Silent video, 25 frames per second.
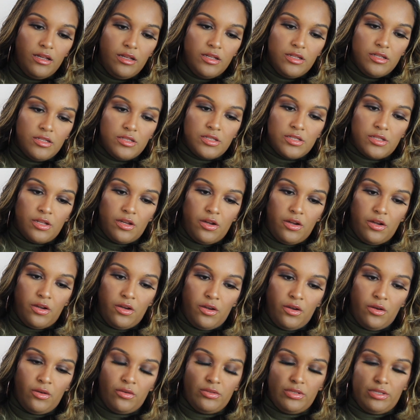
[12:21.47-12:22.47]

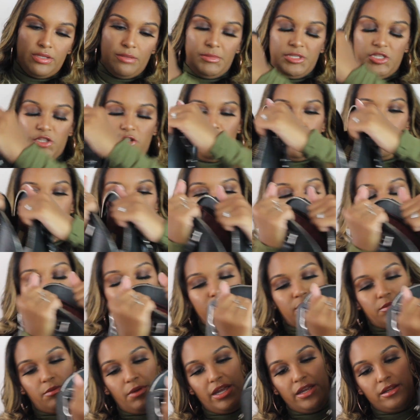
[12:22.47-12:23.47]
So let me show you from
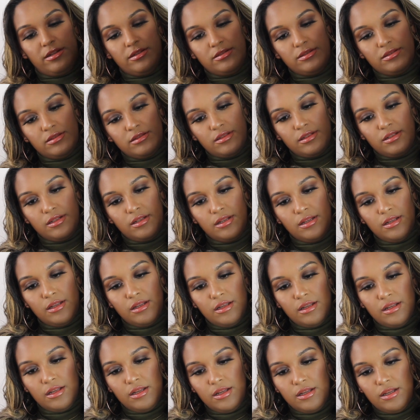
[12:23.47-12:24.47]
this way.
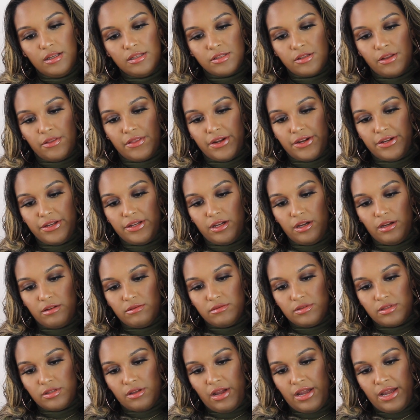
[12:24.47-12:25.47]
So there you go.
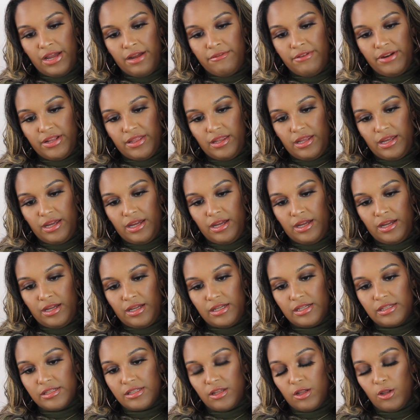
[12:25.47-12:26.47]
So everything
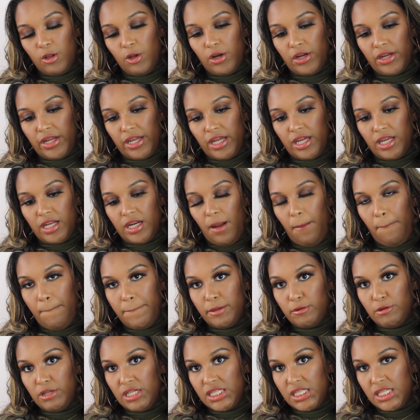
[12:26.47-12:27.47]
is looking
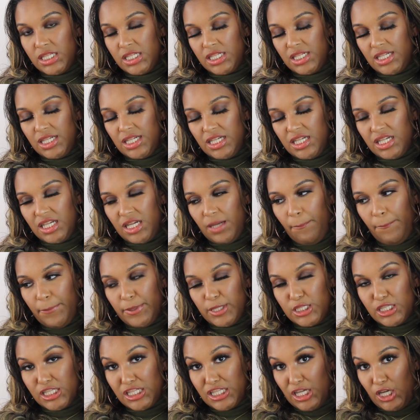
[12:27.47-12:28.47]

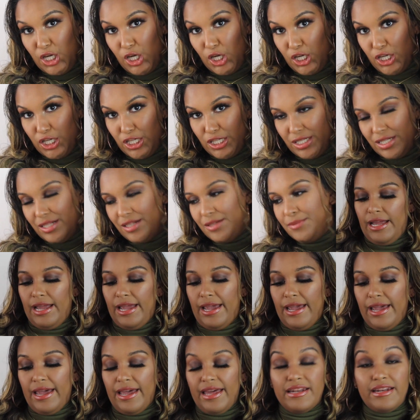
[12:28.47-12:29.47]
pretty good.
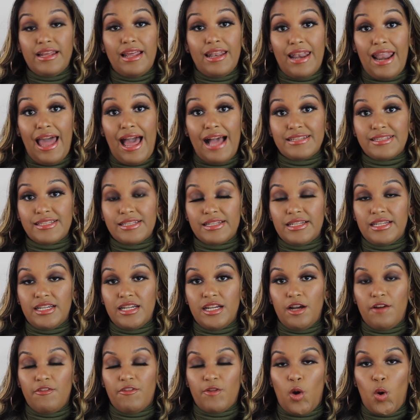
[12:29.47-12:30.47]
And
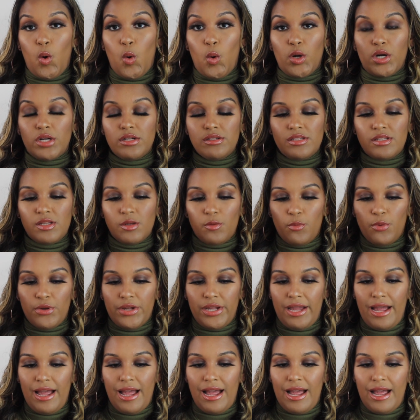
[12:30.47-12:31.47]
lastly, of course,
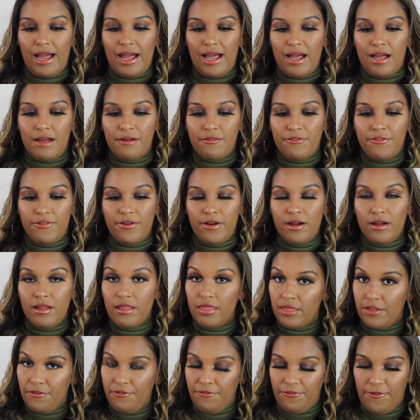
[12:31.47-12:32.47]
we have
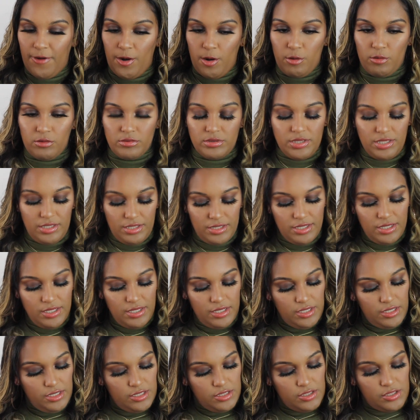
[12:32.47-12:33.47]
the phone.
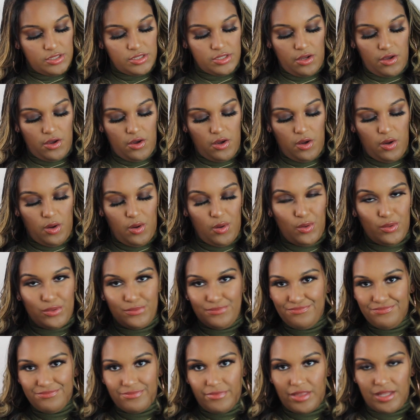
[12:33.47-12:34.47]

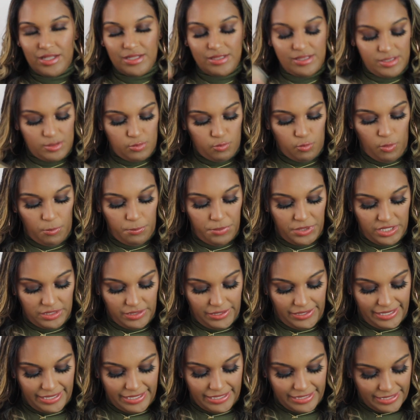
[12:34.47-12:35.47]
So this will be
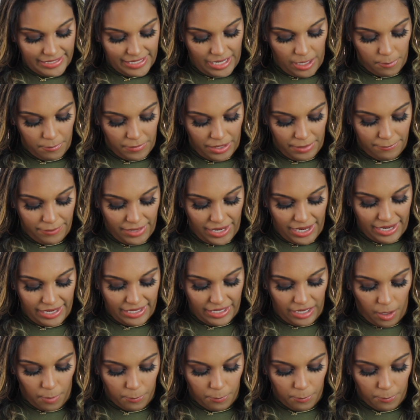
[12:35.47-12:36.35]
like in and out my bag.